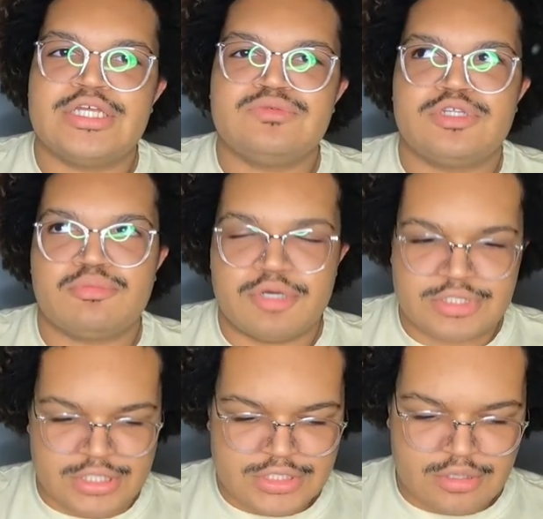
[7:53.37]
That's what the
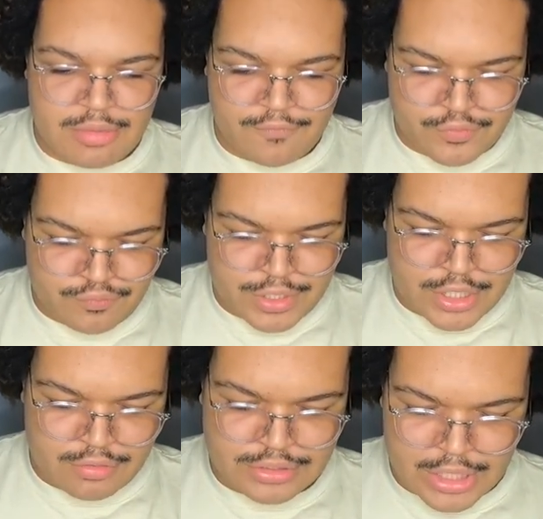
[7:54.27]
person is on my phone
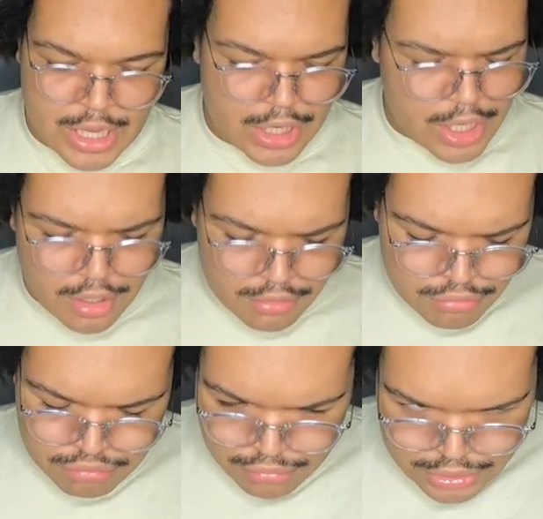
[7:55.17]
right now. Saying
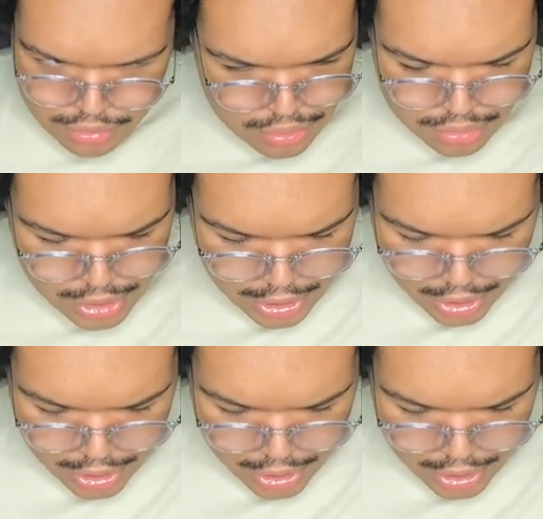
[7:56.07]
hello? What's going on?